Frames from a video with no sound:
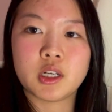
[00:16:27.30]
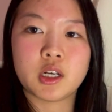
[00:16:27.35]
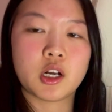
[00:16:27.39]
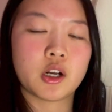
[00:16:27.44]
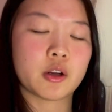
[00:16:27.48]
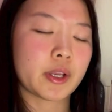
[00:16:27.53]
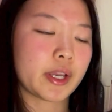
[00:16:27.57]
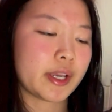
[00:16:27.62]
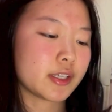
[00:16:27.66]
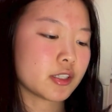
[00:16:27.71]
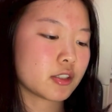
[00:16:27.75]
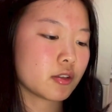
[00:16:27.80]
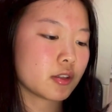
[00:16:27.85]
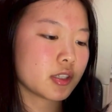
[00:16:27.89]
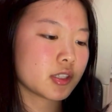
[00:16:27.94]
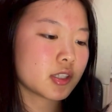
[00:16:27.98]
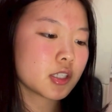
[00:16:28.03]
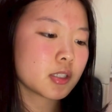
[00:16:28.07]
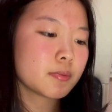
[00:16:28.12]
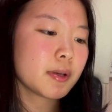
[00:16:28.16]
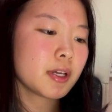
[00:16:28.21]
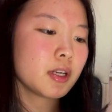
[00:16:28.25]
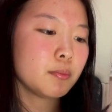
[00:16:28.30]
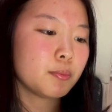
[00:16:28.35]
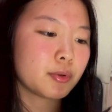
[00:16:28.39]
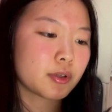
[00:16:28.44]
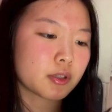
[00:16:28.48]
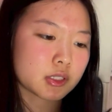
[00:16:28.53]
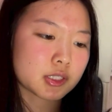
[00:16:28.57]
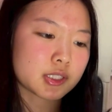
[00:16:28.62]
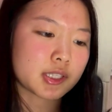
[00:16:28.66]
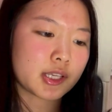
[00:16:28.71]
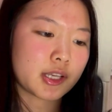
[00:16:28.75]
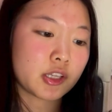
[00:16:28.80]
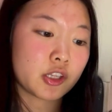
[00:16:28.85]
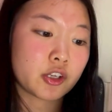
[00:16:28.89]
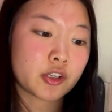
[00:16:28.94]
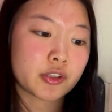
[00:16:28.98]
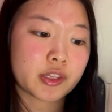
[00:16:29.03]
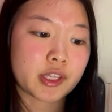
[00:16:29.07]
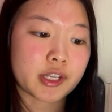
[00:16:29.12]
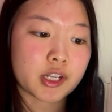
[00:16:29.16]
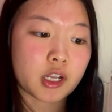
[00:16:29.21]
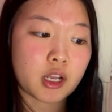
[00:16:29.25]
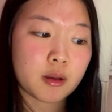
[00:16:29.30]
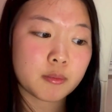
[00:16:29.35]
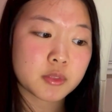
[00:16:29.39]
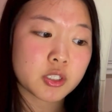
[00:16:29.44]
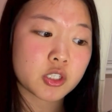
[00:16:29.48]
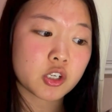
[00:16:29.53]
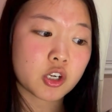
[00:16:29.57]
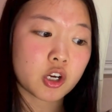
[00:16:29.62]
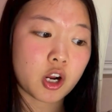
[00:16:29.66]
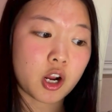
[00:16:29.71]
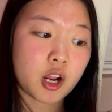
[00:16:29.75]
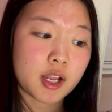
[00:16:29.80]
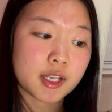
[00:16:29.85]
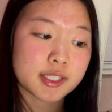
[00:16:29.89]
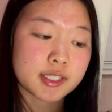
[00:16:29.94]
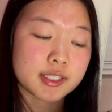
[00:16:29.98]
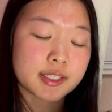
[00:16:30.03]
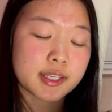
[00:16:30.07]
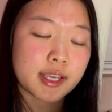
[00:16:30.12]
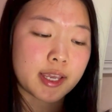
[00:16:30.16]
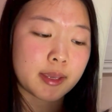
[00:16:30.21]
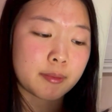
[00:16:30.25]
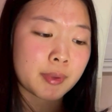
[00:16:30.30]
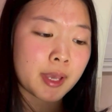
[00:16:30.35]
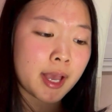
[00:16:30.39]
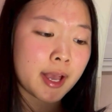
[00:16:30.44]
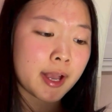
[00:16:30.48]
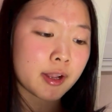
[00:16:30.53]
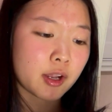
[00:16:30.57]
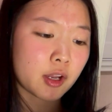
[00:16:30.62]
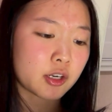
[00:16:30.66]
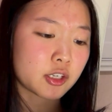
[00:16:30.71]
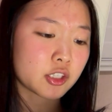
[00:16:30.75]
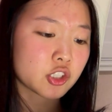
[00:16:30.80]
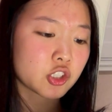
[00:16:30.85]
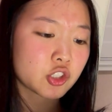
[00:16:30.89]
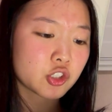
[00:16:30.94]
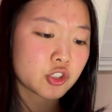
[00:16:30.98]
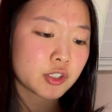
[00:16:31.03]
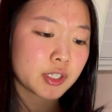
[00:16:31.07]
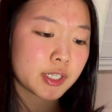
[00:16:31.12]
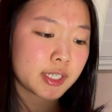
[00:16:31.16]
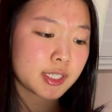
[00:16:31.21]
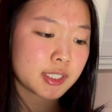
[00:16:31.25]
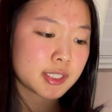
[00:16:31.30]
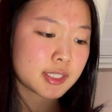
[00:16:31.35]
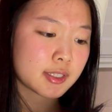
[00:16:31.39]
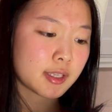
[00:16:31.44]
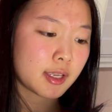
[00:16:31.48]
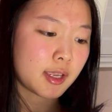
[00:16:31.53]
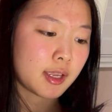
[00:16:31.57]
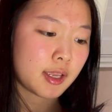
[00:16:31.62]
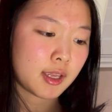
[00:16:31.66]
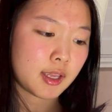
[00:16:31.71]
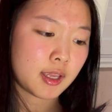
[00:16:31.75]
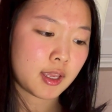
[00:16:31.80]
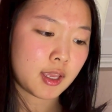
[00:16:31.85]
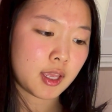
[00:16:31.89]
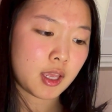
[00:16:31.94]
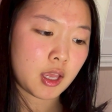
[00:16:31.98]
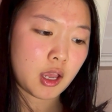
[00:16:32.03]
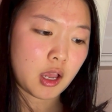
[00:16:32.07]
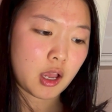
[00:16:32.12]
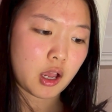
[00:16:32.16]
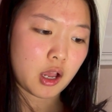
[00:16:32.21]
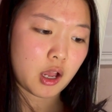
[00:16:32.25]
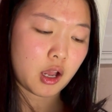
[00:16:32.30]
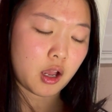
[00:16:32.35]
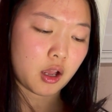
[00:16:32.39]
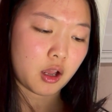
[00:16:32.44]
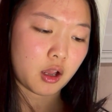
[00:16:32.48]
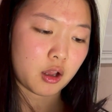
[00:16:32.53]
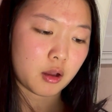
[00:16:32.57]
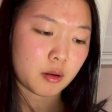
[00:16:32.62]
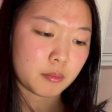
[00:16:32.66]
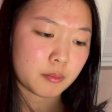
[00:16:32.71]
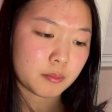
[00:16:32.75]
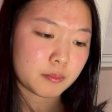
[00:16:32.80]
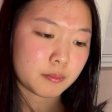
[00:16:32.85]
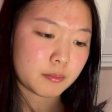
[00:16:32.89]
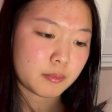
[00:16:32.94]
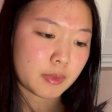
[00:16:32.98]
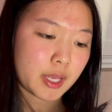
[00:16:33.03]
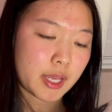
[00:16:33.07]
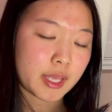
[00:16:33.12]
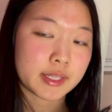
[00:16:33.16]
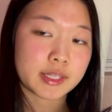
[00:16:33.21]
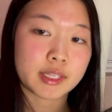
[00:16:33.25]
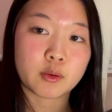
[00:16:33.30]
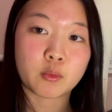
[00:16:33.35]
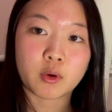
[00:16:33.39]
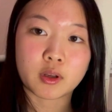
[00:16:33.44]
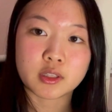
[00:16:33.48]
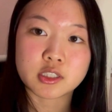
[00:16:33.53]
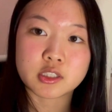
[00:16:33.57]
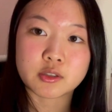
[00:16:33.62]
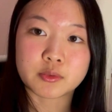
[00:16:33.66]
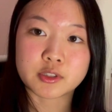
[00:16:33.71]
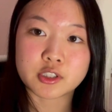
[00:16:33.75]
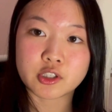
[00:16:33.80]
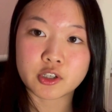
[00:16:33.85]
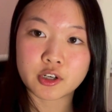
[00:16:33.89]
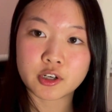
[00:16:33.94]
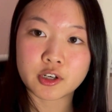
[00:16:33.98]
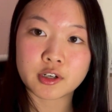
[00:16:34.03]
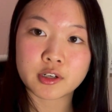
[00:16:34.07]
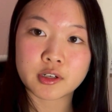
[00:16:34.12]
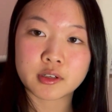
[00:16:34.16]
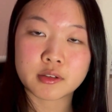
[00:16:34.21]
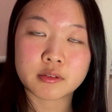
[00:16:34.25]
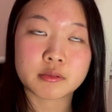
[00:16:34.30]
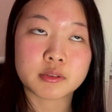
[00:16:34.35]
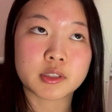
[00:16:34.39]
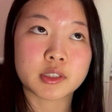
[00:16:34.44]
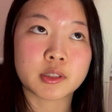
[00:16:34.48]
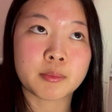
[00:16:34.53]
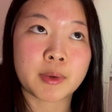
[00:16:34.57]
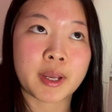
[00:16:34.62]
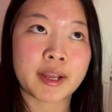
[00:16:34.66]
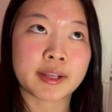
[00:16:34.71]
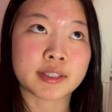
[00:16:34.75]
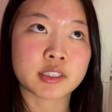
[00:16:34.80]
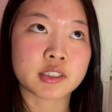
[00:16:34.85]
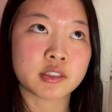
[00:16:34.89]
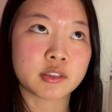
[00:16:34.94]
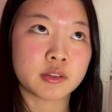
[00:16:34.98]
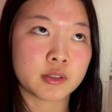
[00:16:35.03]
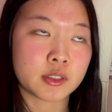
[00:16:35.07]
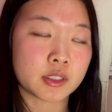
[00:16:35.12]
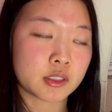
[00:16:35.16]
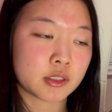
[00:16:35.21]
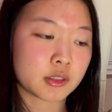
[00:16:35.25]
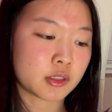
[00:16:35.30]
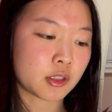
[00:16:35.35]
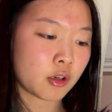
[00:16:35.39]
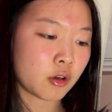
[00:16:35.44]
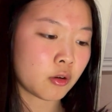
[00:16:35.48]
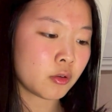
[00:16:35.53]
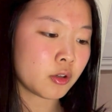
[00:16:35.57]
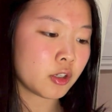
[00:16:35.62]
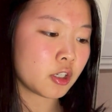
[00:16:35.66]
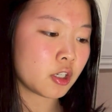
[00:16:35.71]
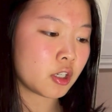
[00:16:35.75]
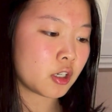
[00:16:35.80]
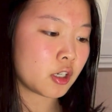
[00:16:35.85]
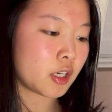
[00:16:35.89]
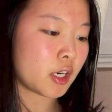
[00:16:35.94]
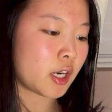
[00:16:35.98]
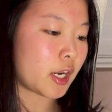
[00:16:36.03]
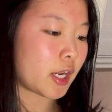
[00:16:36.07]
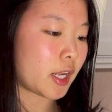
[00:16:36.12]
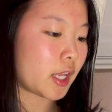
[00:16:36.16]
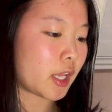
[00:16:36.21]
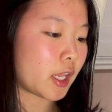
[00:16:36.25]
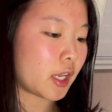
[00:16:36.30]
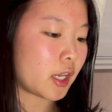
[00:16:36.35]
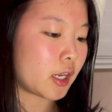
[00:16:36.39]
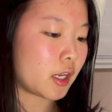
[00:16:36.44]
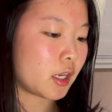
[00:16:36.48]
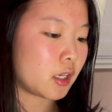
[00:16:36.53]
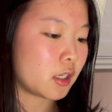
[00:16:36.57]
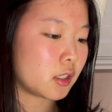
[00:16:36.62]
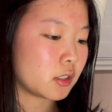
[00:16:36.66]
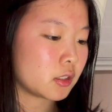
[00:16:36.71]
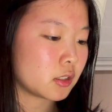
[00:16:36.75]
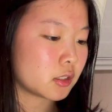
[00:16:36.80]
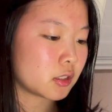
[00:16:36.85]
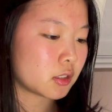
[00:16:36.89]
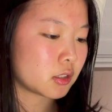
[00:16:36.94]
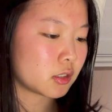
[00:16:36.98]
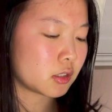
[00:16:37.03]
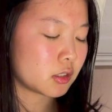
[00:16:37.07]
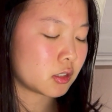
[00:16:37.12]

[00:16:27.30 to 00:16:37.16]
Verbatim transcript: Okay, so this is about a bookseller that comes across a bag on a street, um, and they want to return the bag to the owner, and